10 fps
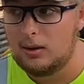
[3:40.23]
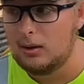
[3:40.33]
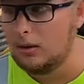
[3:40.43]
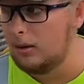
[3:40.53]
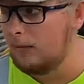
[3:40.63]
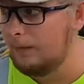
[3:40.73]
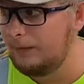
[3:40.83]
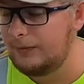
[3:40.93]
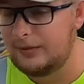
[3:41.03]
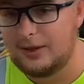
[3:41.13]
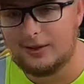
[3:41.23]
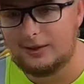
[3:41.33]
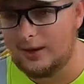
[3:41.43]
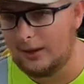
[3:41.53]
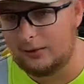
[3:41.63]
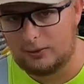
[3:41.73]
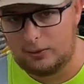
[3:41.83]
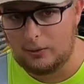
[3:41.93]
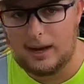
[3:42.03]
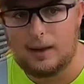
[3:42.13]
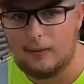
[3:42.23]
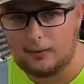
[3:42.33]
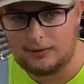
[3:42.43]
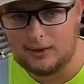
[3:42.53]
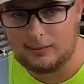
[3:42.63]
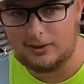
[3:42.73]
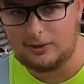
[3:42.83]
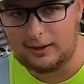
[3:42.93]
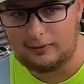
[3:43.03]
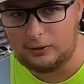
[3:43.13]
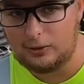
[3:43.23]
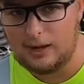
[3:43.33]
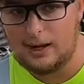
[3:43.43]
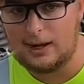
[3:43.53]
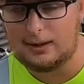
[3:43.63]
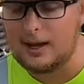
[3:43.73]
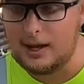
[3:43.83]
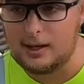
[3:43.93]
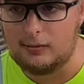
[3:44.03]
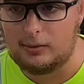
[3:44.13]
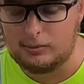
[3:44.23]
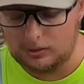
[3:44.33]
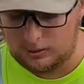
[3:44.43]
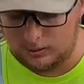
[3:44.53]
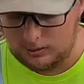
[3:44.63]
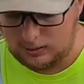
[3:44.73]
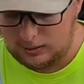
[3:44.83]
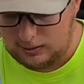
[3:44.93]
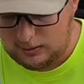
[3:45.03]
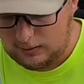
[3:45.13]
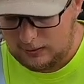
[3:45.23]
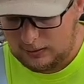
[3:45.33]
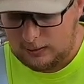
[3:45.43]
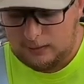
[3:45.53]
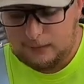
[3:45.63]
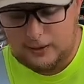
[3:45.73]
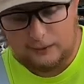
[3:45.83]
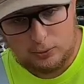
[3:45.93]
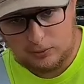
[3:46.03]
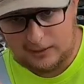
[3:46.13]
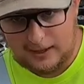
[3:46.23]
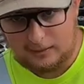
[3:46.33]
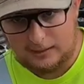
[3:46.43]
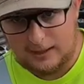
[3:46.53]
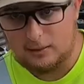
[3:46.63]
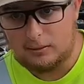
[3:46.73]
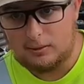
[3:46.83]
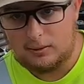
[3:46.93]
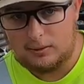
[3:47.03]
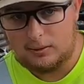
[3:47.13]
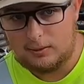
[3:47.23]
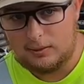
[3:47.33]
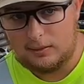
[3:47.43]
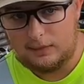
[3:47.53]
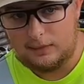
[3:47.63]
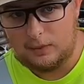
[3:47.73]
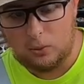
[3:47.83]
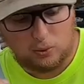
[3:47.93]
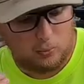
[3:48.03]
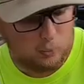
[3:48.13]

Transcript: um, 10 seconds or however many seconds, you'll kind of get the hang of it. But if you will count down or